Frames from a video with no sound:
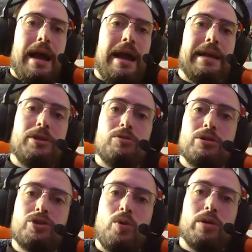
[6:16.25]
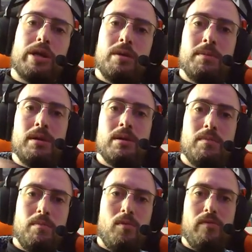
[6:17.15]
And you're solely going to be
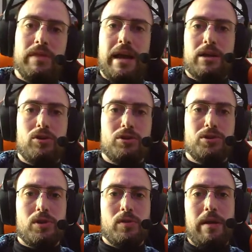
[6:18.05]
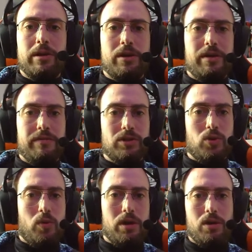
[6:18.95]
moving that cursor around in your
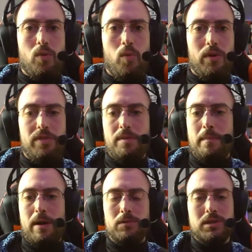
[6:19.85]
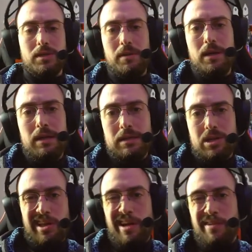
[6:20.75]
inventory with the mouse.
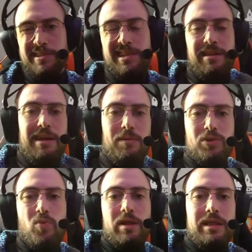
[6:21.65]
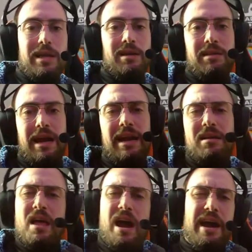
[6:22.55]
So that was one thing that
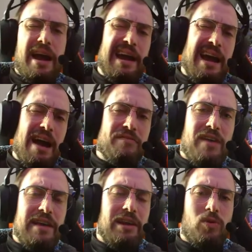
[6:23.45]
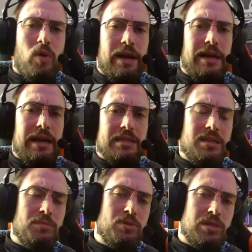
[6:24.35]
I find it quite nice.
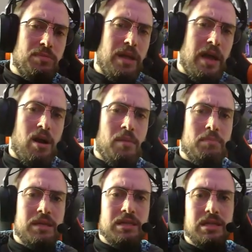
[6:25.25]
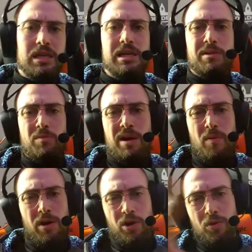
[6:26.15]
I'm used to playing on PC, and when I
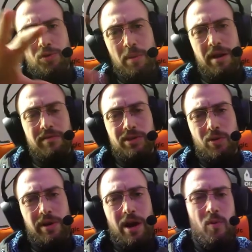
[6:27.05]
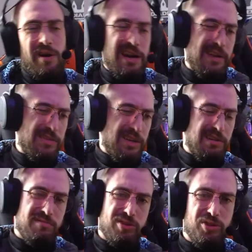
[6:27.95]
want to go through my inventory, I don't want to have
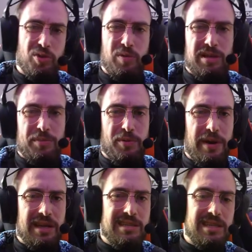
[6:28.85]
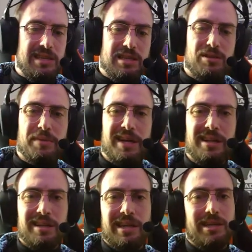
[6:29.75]
to do it with WASD. It's a little bit
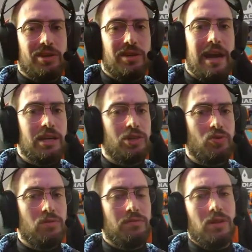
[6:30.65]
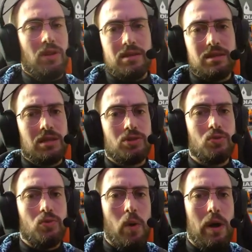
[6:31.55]
clunky, and you can't control the velocity
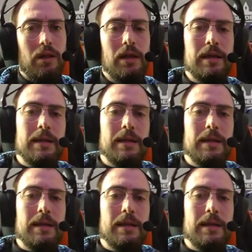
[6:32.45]
too well.